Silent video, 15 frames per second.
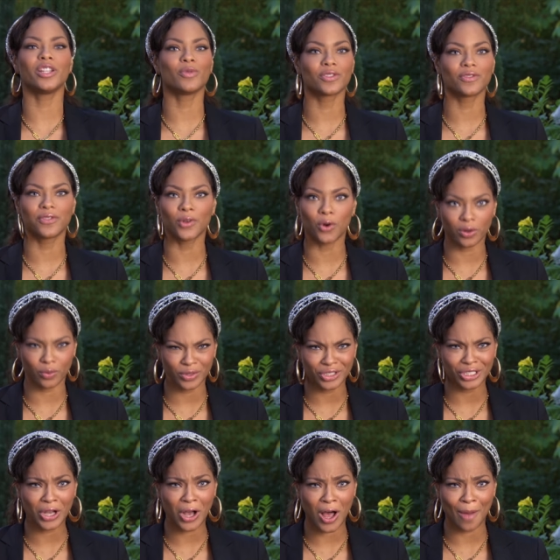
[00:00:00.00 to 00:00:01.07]
was floored when
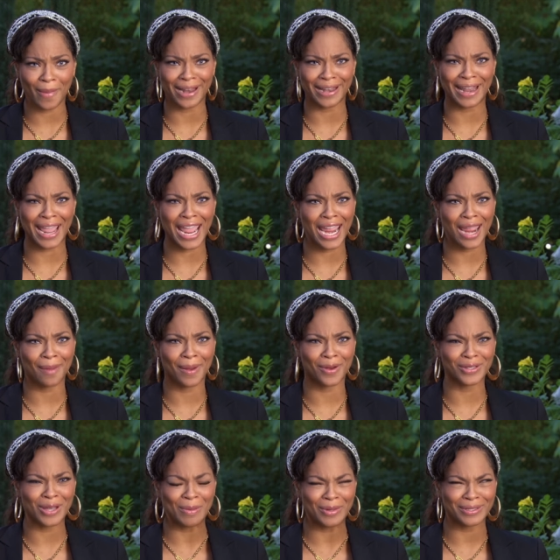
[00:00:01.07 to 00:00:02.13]
she called my name.
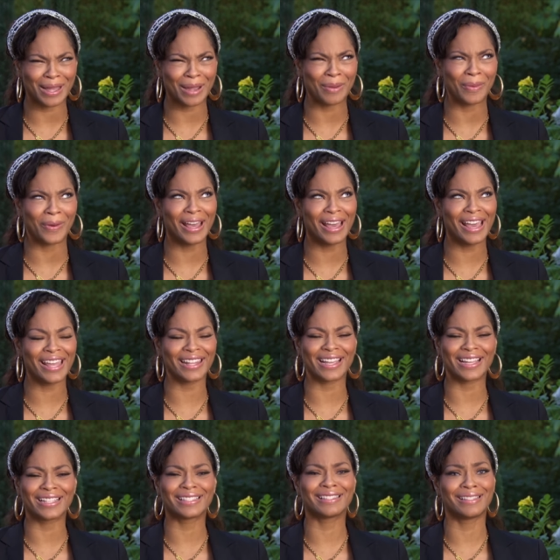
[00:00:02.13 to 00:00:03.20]
I was almost like, what?
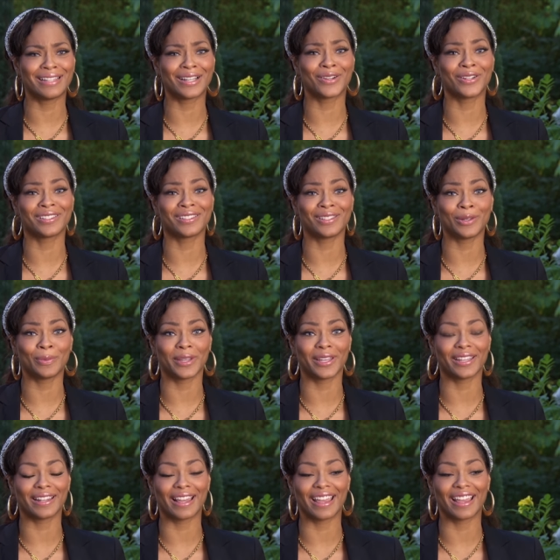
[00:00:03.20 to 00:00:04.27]
Like, stuck on
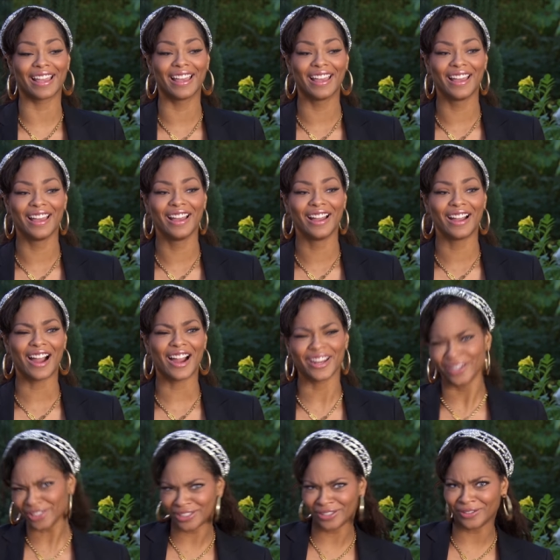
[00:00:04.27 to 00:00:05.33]
stupid. Like,
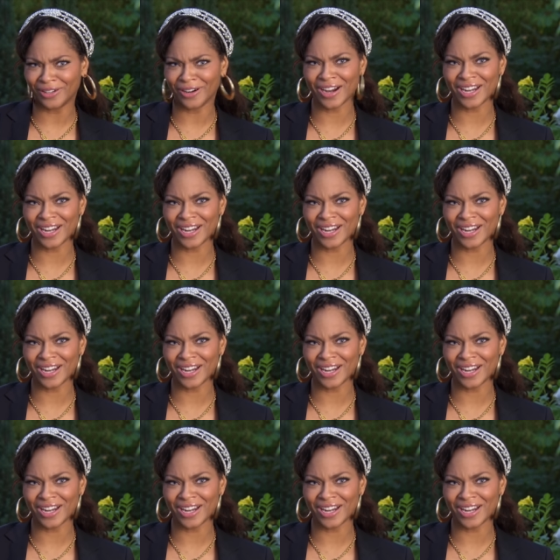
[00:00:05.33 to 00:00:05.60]
are you sure?